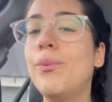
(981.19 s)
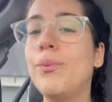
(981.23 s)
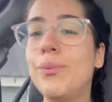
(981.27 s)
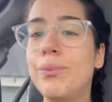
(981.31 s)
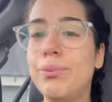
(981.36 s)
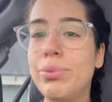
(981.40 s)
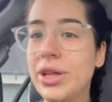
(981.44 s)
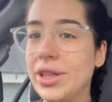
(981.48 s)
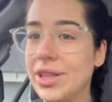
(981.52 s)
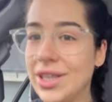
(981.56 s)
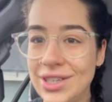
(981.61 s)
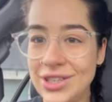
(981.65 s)

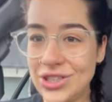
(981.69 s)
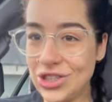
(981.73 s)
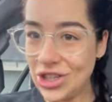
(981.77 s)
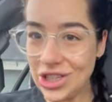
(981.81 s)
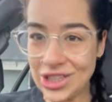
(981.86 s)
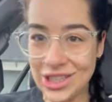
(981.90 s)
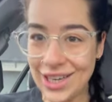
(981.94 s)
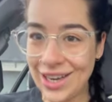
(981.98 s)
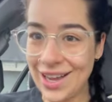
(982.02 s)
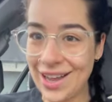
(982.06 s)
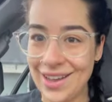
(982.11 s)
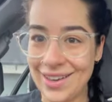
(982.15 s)
But then
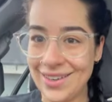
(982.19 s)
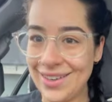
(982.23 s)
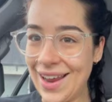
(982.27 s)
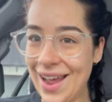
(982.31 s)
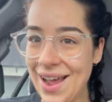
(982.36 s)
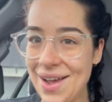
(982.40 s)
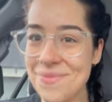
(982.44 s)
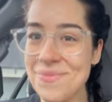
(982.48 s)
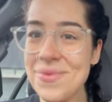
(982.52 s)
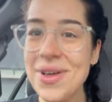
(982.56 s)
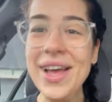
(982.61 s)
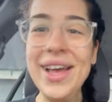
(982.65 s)
Gigi can't
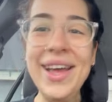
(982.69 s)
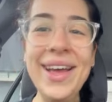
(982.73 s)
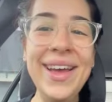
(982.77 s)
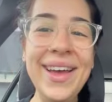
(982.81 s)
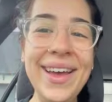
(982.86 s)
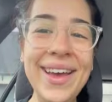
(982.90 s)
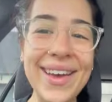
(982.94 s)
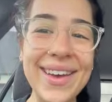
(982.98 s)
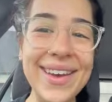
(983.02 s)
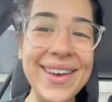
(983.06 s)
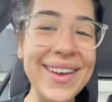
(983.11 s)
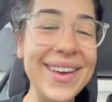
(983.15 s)
nap.
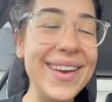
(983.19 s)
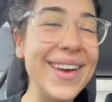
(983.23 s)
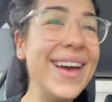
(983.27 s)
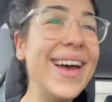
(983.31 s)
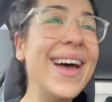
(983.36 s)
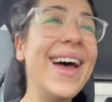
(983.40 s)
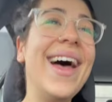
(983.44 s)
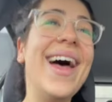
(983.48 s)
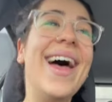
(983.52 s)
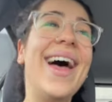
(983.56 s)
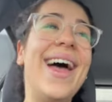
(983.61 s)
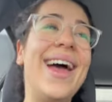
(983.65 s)

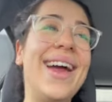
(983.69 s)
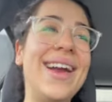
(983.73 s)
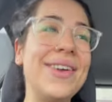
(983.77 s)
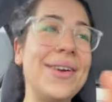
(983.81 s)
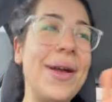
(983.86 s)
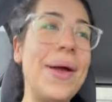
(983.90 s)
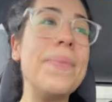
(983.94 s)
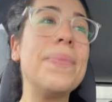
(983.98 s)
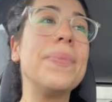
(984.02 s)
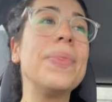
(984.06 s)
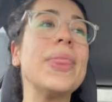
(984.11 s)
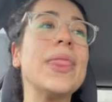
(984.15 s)

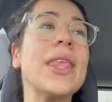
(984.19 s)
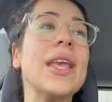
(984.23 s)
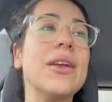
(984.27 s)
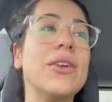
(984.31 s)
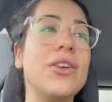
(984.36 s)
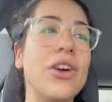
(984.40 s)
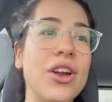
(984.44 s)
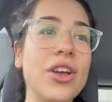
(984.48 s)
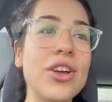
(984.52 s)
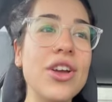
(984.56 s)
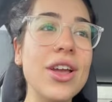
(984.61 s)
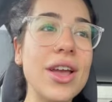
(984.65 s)
Anyway,
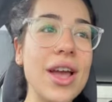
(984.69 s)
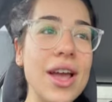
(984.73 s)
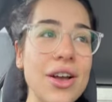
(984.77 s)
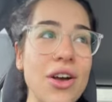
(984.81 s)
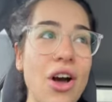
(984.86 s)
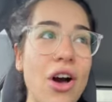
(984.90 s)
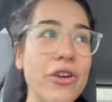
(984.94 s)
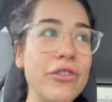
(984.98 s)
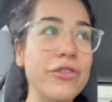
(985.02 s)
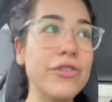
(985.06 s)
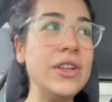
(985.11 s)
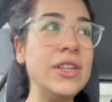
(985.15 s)
gonna go get
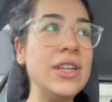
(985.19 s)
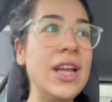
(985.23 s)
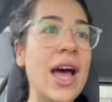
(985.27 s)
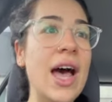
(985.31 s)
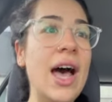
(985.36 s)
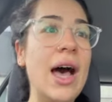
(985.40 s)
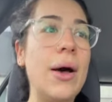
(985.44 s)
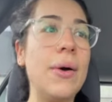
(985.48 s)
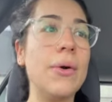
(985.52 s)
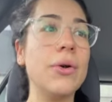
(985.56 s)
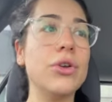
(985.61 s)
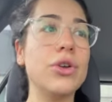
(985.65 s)
coffee
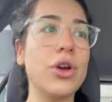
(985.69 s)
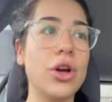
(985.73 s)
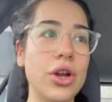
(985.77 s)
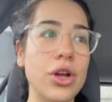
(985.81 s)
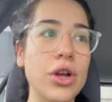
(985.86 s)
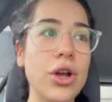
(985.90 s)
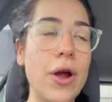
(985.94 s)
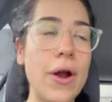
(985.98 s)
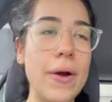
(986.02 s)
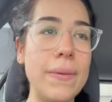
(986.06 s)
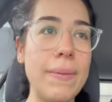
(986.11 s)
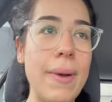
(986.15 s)
now. Gotta
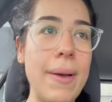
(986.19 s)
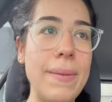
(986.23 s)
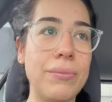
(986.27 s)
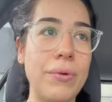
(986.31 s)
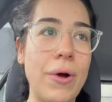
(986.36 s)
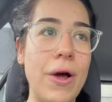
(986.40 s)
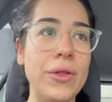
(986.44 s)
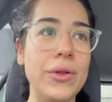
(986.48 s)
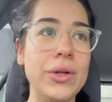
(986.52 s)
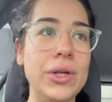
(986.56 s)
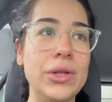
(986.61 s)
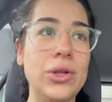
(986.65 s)
go to my
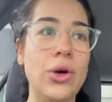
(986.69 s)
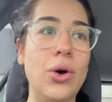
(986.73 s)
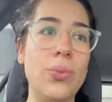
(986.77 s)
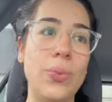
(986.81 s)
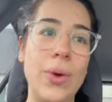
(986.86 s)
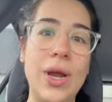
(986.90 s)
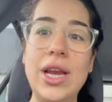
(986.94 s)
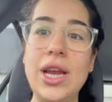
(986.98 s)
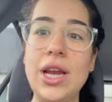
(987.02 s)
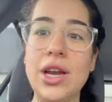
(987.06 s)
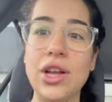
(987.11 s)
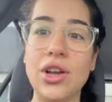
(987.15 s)
brother-in-law.
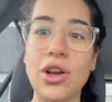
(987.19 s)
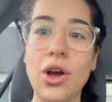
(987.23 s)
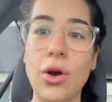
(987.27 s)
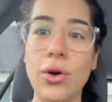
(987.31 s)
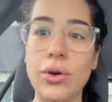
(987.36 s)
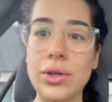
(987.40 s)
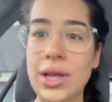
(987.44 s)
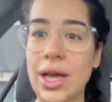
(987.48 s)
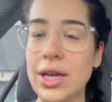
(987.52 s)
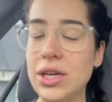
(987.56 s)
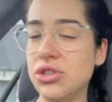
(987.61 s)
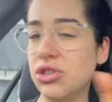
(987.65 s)
We need to go
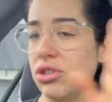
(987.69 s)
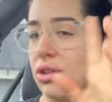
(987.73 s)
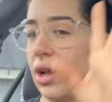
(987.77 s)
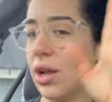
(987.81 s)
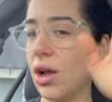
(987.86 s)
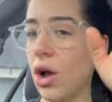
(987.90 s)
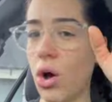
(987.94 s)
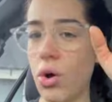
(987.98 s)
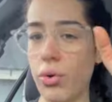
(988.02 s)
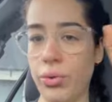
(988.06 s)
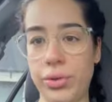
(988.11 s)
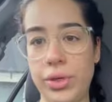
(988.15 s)
and do
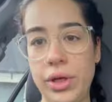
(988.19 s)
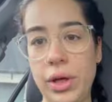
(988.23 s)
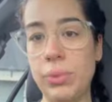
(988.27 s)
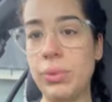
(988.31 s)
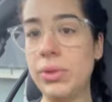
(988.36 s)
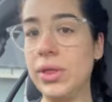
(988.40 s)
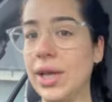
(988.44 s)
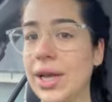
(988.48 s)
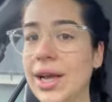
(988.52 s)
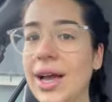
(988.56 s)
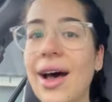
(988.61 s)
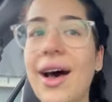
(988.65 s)
a whole thing
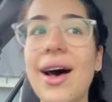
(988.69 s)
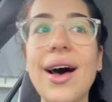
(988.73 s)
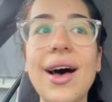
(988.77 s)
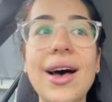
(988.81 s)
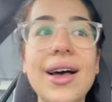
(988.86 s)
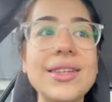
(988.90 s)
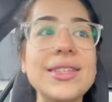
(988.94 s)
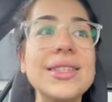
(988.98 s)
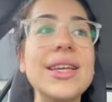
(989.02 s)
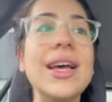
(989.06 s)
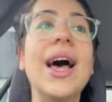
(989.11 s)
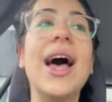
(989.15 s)
with the
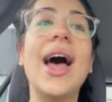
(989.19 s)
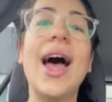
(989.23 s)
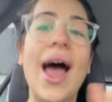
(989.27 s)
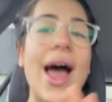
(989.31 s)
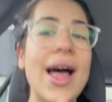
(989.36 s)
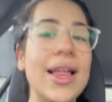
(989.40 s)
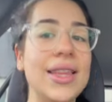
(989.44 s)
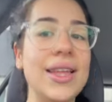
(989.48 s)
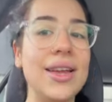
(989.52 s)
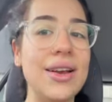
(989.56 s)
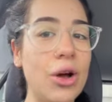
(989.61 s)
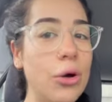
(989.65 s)
cars.
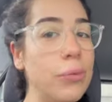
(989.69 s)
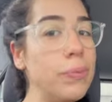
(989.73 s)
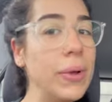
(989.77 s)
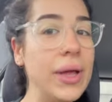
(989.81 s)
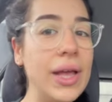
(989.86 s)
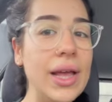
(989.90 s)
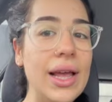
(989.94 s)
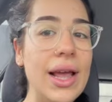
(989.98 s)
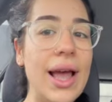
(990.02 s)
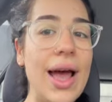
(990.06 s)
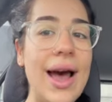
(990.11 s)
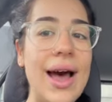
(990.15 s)
And then I'll
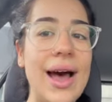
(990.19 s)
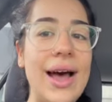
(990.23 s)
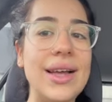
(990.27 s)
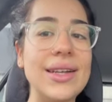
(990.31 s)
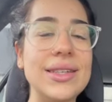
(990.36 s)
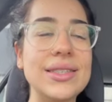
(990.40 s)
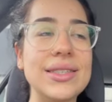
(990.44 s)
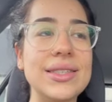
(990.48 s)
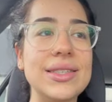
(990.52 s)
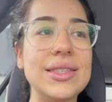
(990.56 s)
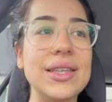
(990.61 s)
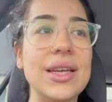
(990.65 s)
be
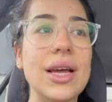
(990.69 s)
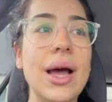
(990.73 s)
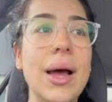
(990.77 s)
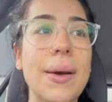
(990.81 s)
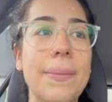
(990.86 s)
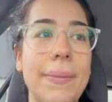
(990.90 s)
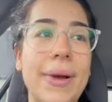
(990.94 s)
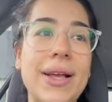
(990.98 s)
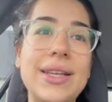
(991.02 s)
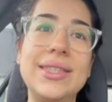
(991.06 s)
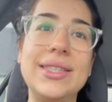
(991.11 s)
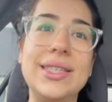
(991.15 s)
at
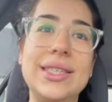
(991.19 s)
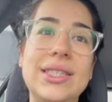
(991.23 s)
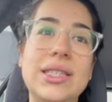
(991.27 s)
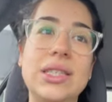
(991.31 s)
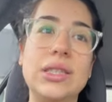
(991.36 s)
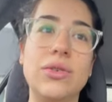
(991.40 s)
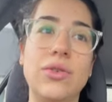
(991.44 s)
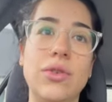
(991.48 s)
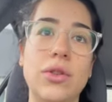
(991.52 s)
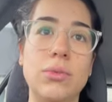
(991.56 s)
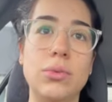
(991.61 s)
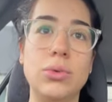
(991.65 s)
my
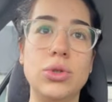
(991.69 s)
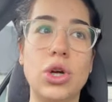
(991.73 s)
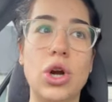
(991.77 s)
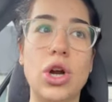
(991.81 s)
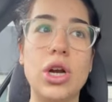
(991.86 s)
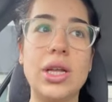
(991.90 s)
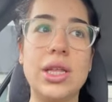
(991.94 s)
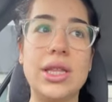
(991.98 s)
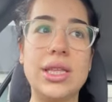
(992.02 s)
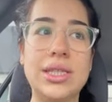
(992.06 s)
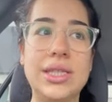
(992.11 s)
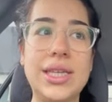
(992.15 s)
sister's for the
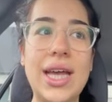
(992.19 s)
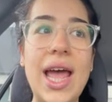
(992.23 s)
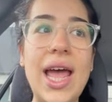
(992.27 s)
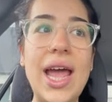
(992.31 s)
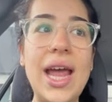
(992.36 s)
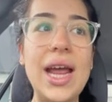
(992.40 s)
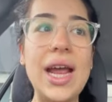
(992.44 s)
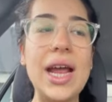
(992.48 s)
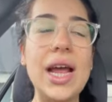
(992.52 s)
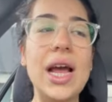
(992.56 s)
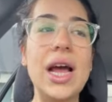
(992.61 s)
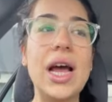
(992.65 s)
majority of the
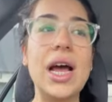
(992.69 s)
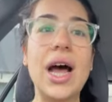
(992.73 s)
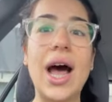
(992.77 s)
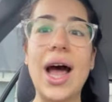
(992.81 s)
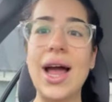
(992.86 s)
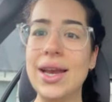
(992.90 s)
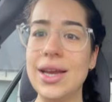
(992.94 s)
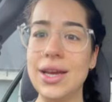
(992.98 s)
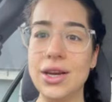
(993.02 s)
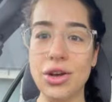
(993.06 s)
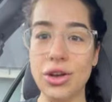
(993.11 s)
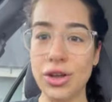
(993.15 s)
day.
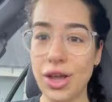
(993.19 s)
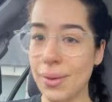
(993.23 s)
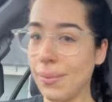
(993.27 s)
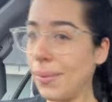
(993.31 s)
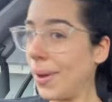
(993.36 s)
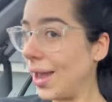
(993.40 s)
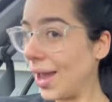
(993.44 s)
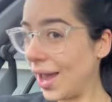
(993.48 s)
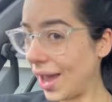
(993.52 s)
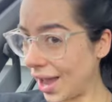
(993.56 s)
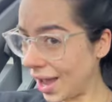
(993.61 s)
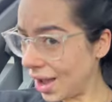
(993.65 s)
I need to go get
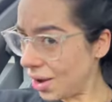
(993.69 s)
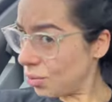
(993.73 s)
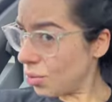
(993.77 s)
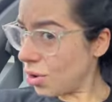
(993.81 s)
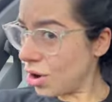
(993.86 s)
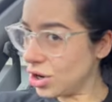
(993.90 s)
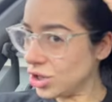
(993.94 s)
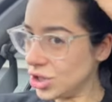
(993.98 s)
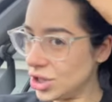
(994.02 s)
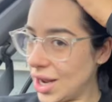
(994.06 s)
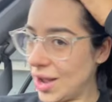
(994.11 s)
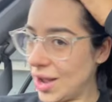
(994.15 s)
my hair
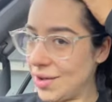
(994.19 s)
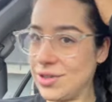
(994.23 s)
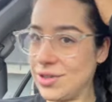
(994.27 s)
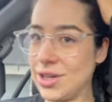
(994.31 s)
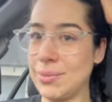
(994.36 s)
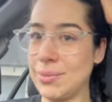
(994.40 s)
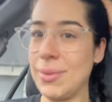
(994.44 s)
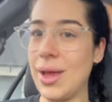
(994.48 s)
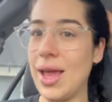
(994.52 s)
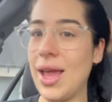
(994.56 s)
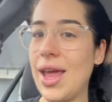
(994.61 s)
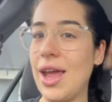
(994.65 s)
washed. I haven't
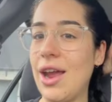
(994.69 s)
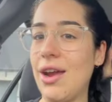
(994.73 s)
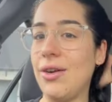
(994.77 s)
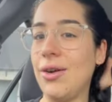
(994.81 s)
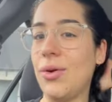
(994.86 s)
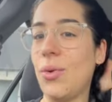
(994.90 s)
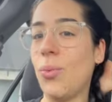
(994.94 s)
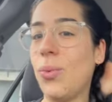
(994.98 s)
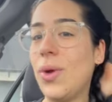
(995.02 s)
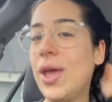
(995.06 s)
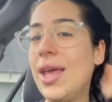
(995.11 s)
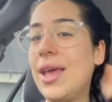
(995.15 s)
done my hair in a
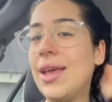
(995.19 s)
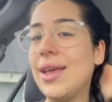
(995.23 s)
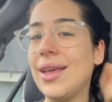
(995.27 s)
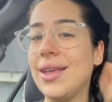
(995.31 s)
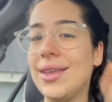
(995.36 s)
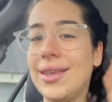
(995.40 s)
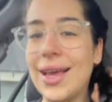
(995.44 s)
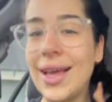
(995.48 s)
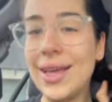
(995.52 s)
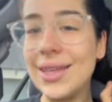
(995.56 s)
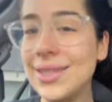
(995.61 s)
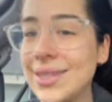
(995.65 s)
week.
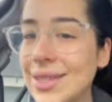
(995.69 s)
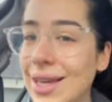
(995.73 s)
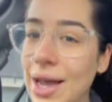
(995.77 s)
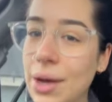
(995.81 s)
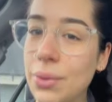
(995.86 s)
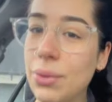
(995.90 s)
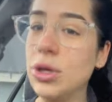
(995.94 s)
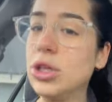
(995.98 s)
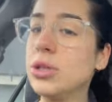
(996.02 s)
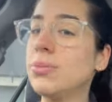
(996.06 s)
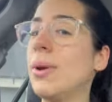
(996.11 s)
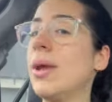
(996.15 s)
Yes, I
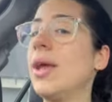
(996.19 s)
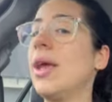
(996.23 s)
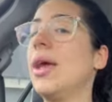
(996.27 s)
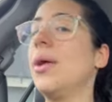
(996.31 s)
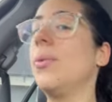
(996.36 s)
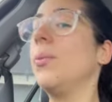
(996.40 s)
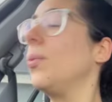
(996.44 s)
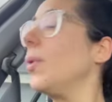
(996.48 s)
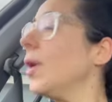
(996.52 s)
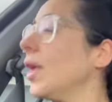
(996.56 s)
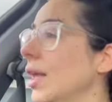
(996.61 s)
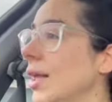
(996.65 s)
wash my hair
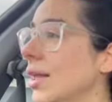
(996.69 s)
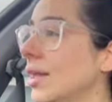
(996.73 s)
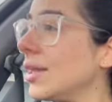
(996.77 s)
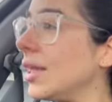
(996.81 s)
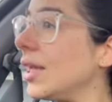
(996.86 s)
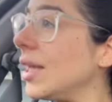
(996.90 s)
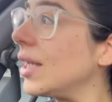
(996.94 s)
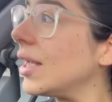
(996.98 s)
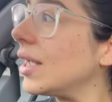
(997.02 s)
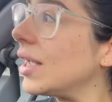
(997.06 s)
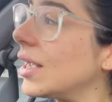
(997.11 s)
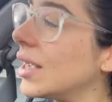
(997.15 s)

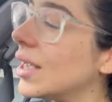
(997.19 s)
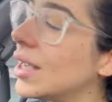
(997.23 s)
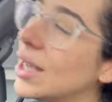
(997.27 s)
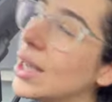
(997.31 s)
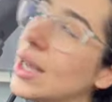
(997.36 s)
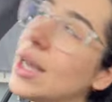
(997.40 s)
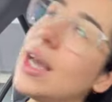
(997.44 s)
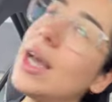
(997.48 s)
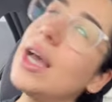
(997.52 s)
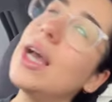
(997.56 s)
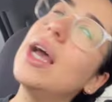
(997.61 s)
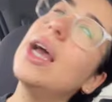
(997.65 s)
weekly.
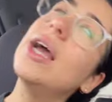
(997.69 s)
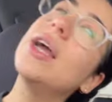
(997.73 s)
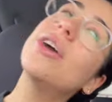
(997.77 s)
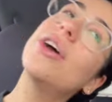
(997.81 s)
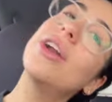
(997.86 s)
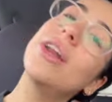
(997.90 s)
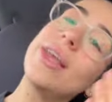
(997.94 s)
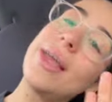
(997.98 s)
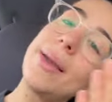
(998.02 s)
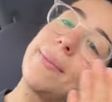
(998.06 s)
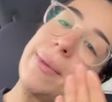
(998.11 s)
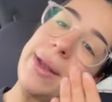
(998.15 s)

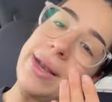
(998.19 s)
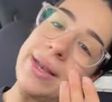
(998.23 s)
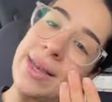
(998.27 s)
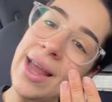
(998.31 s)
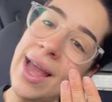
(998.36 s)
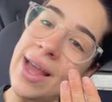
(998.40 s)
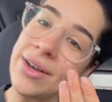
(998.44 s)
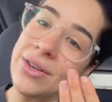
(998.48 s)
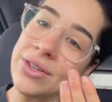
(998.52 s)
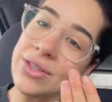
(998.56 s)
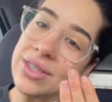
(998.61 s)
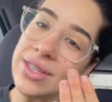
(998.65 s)
Gonna get my
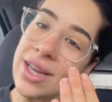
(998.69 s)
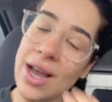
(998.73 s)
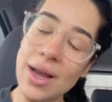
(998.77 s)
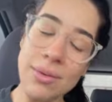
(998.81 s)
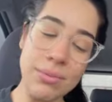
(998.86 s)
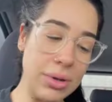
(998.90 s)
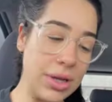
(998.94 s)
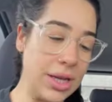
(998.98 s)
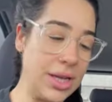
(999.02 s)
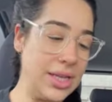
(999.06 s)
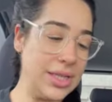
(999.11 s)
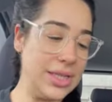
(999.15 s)
nails done
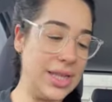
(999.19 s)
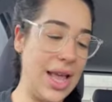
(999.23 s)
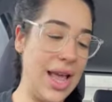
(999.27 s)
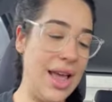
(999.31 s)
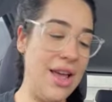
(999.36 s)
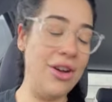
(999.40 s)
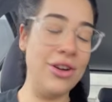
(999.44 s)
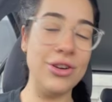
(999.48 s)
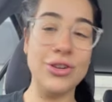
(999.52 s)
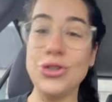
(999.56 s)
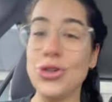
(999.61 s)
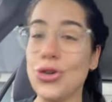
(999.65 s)
because
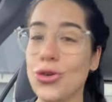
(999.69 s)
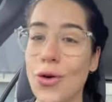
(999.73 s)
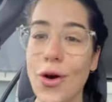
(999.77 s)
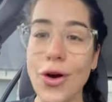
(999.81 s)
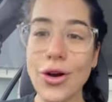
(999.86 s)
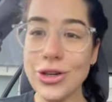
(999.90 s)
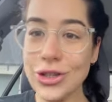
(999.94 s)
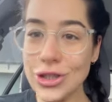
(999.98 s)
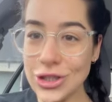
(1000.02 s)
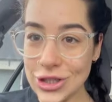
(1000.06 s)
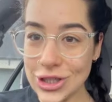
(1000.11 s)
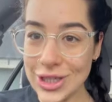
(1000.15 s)
they're
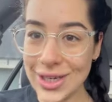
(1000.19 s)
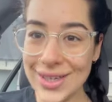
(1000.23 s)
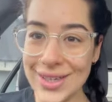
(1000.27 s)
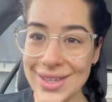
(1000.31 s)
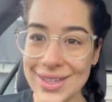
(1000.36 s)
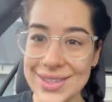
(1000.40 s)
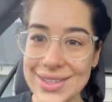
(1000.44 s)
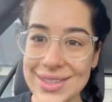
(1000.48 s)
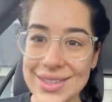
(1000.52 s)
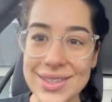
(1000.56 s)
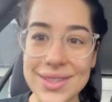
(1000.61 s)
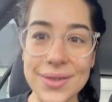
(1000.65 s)

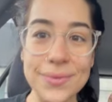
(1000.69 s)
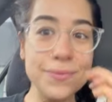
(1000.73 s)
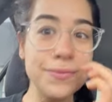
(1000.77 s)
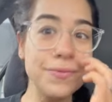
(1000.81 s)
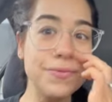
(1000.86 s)
atrocious.